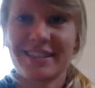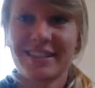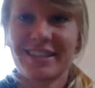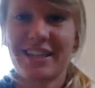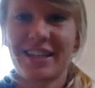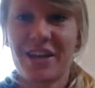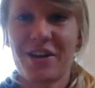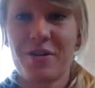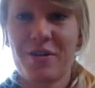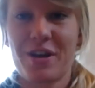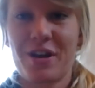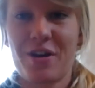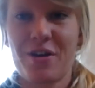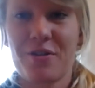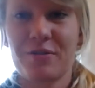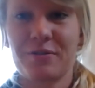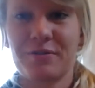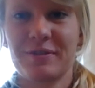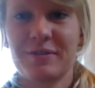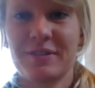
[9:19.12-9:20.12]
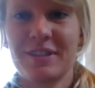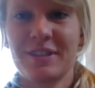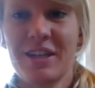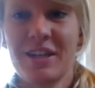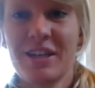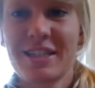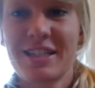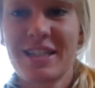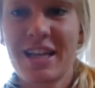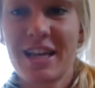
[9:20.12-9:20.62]
And there we go.
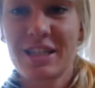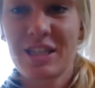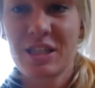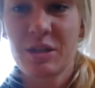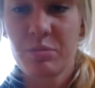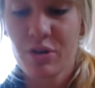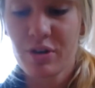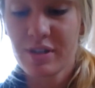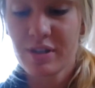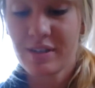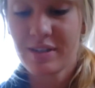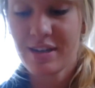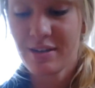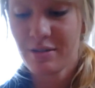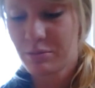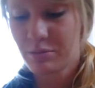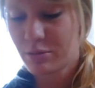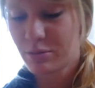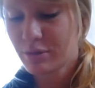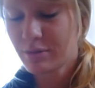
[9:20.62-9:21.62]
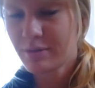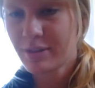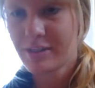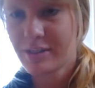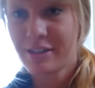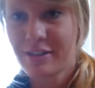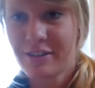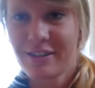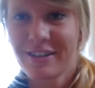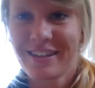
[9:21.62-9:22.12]
So that's the bird seed.
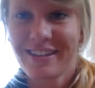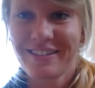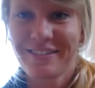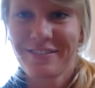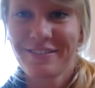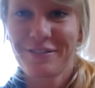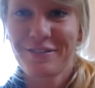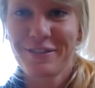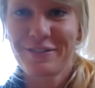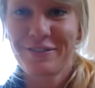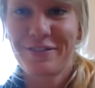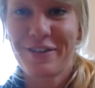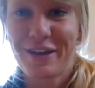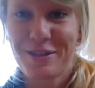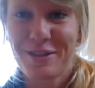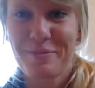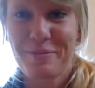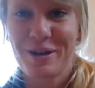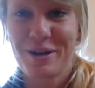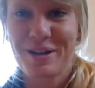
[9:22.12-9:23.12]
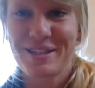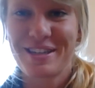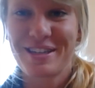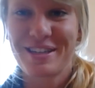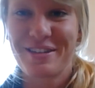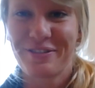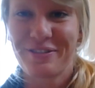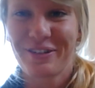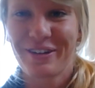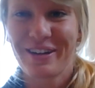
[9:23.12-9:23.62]
Whoops. We fed the birds on
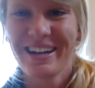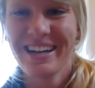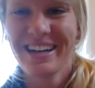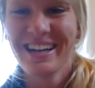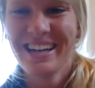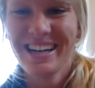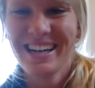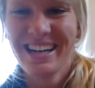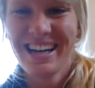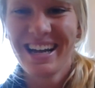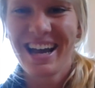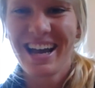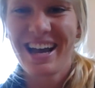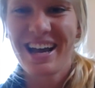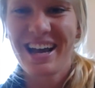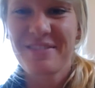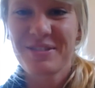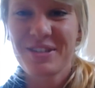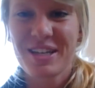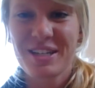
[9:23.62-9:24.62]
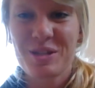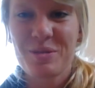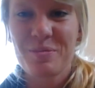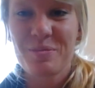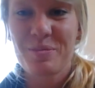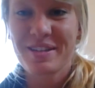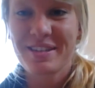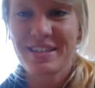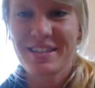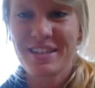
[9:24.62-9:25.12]
the floor. So that's the
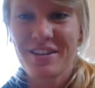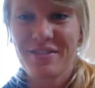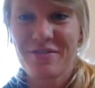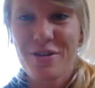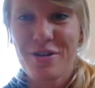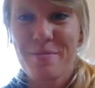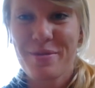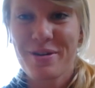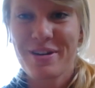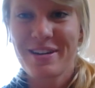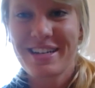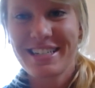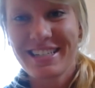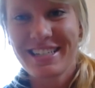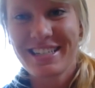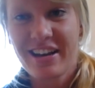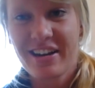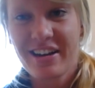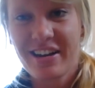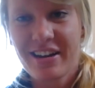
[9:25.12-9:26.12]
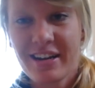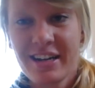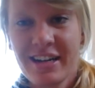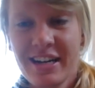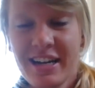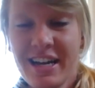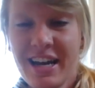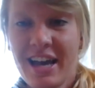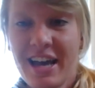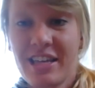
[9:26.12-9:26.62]
bird seed for our bird container. And
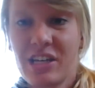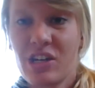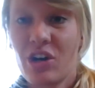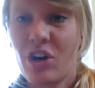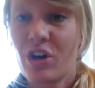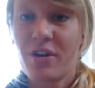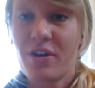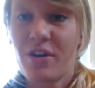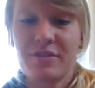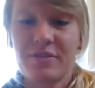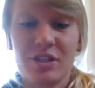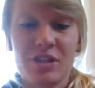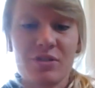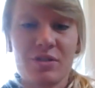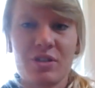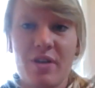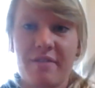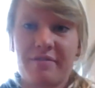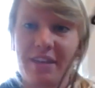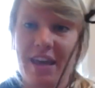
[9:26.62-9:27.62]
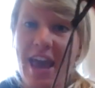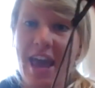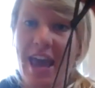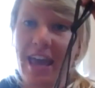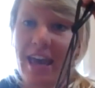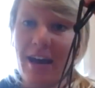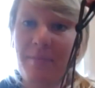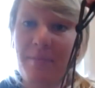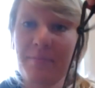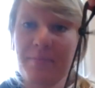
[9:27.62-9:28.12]
then all you have to do is you have to
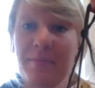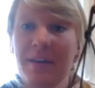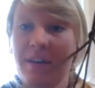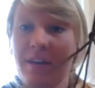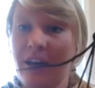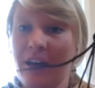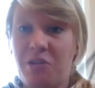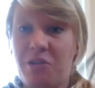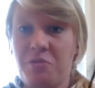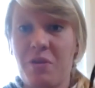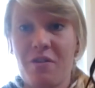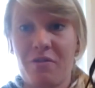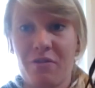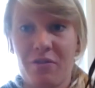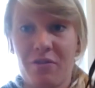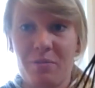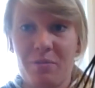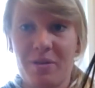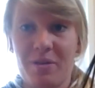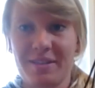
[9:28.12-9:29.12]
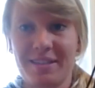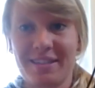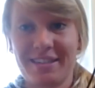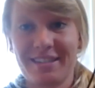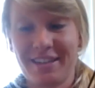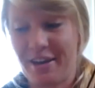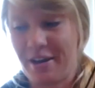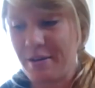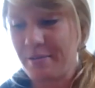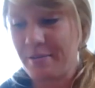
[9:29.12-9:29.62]
hang up and wait for the birds
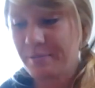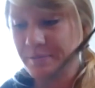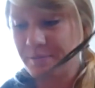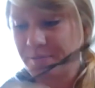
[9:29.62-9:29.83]
to come.